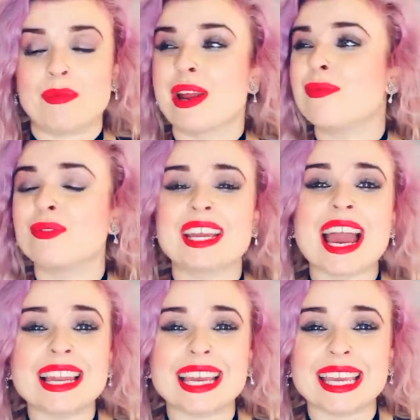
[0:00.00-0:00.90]
when in
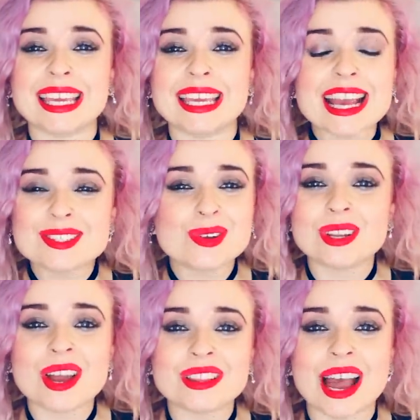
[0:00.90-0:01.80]
reality, it's not
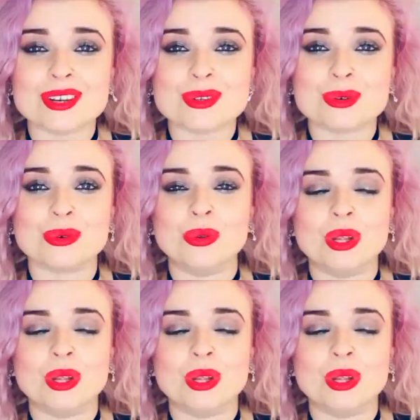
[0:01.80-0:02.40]
like that at all.